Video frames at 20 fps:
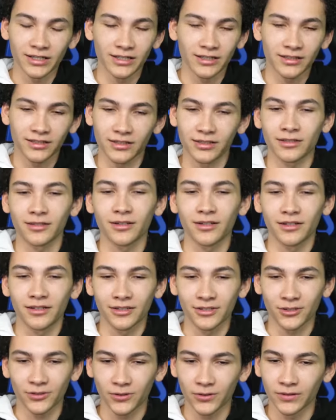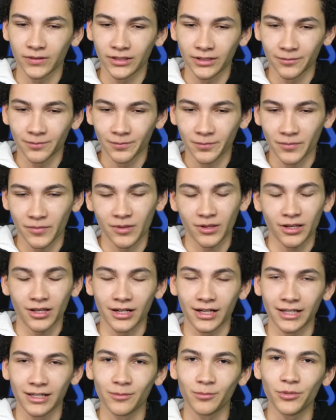I just said, screw it. And
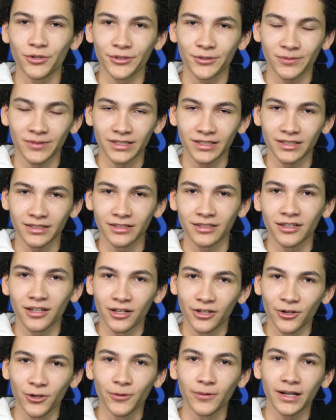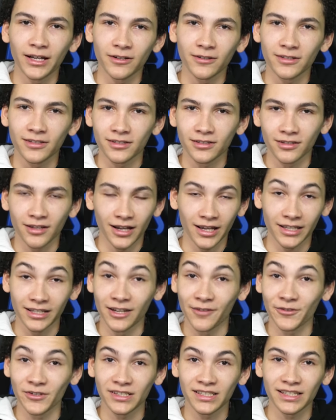I impulse rented a new house. I had
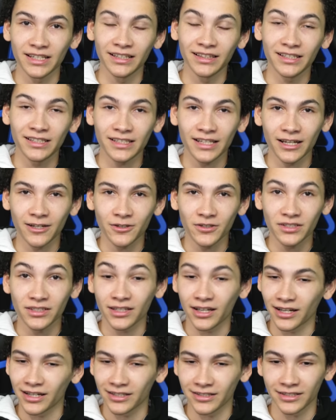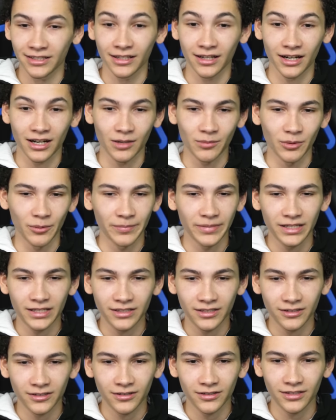never seen this house. I had seen a couple
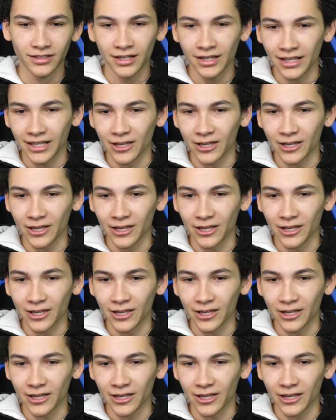pictures.